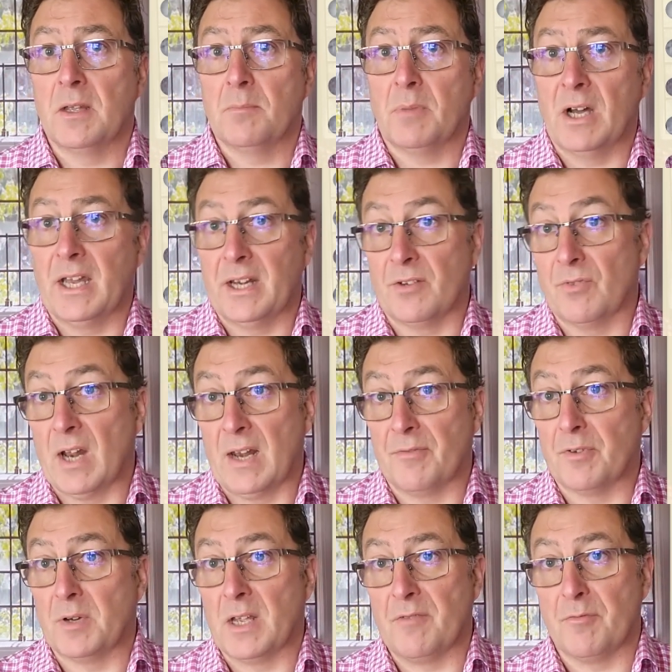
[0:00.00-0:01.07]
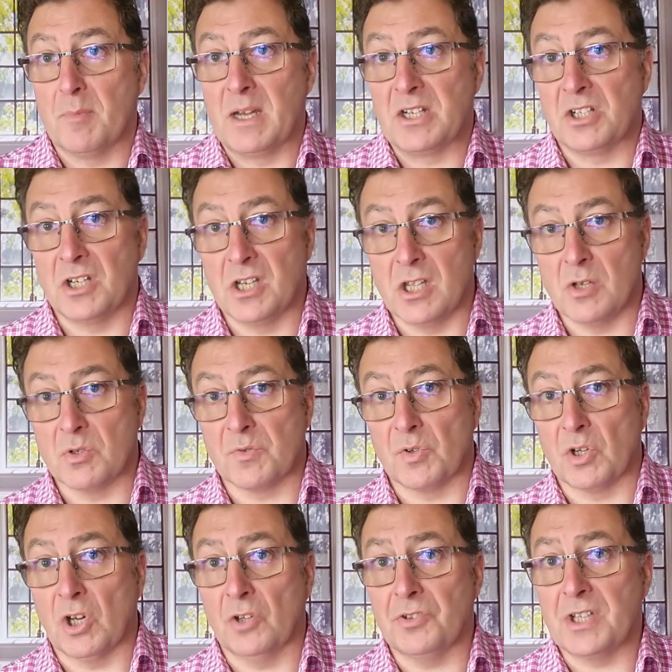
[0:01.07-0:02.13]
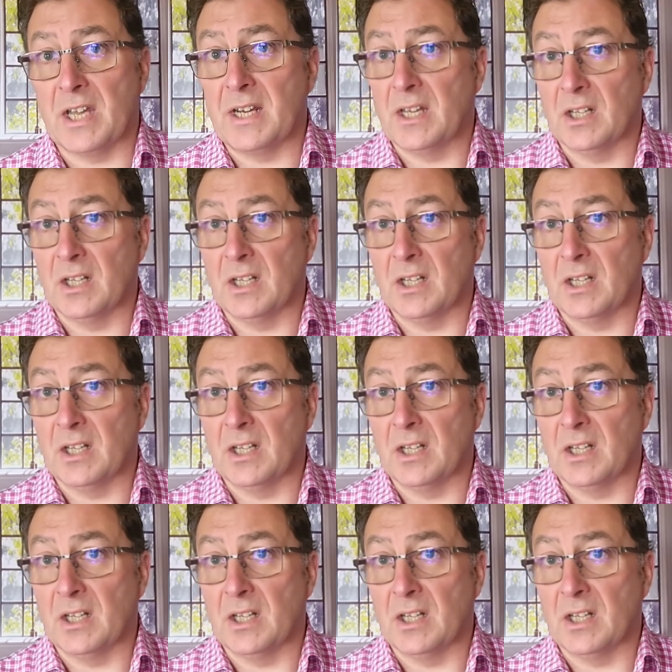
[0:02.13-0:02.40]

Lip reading: by adding relevant information and useful content